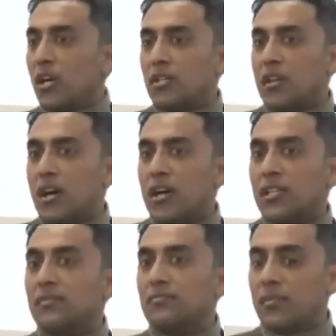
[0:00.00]
Dr.
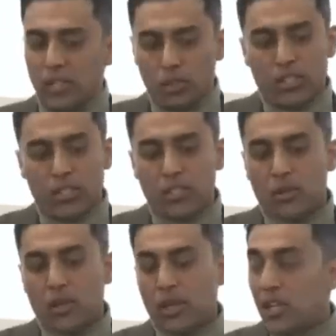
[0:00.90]
Qadhi, I looked at
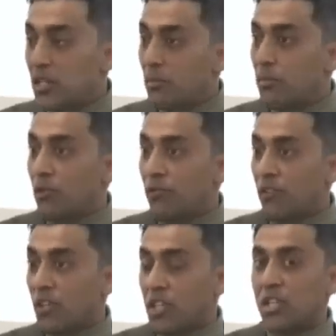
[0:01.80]
his in the book
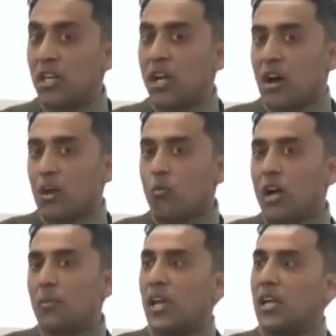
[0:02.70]
version. On
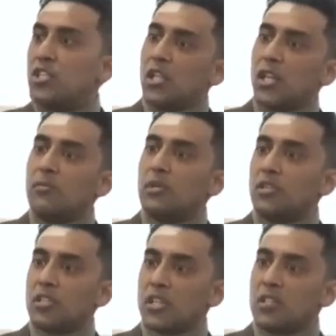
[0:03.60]
one page, he claimed that
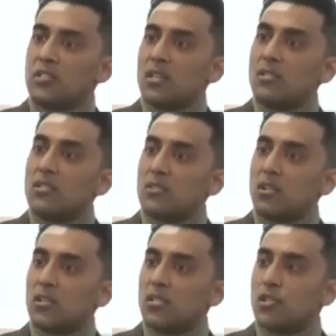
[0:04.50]
there's a consensus
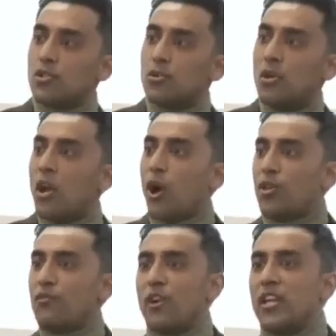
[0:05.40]
on this issue.
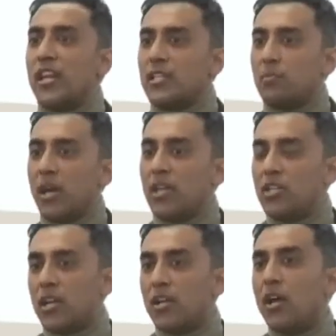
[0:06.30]
On the very next page,
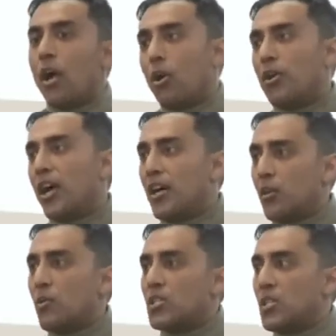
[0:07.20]
he said, "Oh yeah,
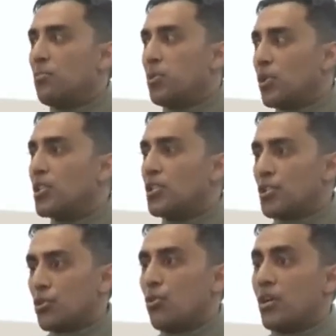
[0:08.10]
there were some
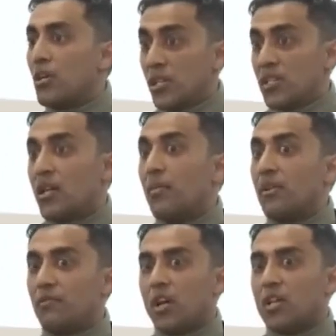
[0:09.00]
pluralists who were the
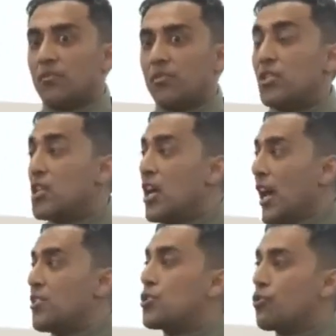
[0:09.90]
Islamic philosophers
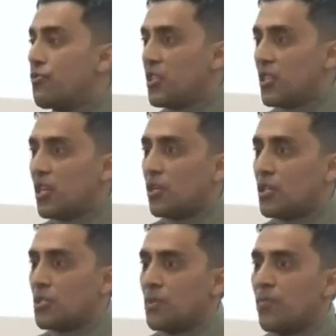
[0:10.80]
and the Sufi
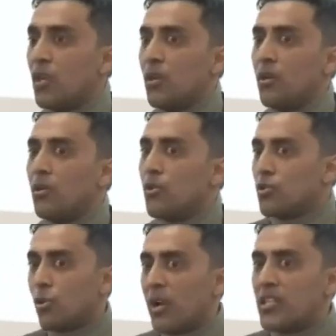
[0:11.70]
thinkers."
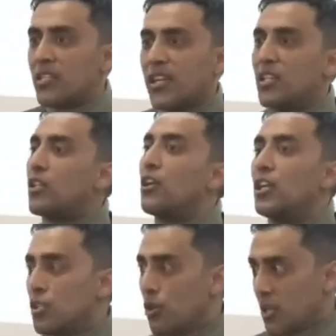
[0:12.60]
So wait a second, there
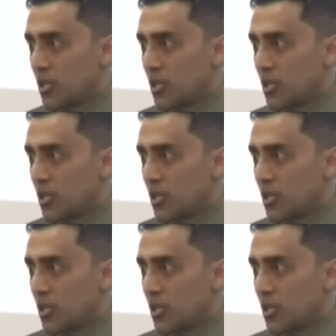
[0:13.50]
is no